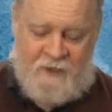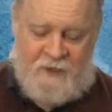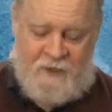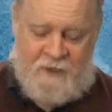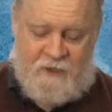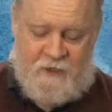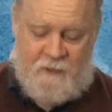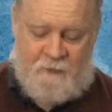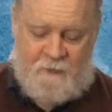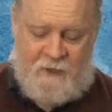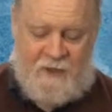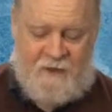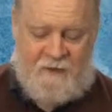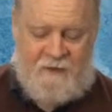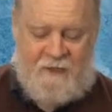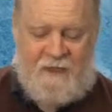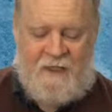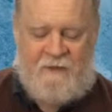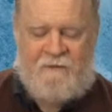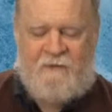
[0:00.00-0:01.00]
of the
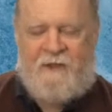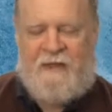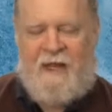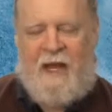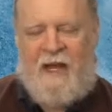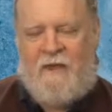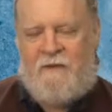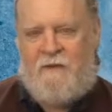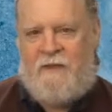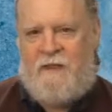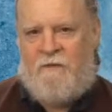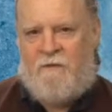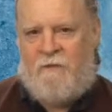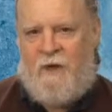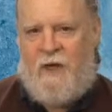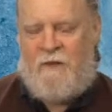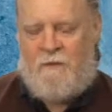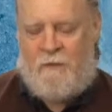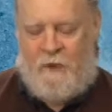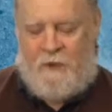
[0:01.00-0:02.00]
stupidity and venality of
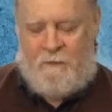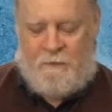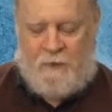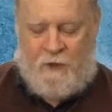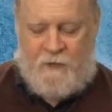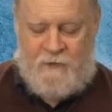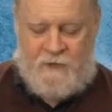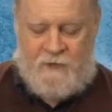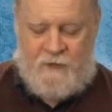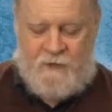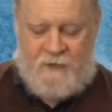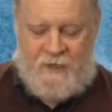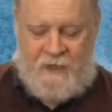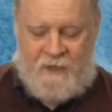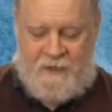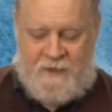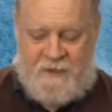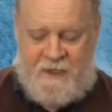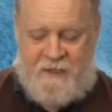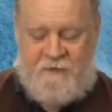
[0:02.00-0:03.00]
right-wing bozos
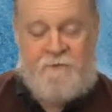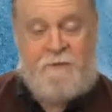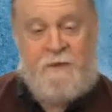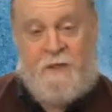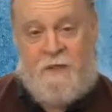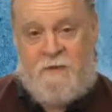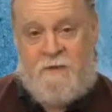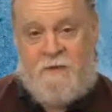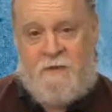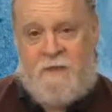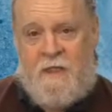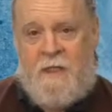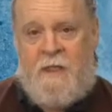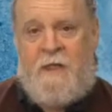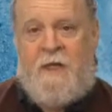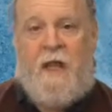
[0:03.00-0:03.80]
like Steve Pearce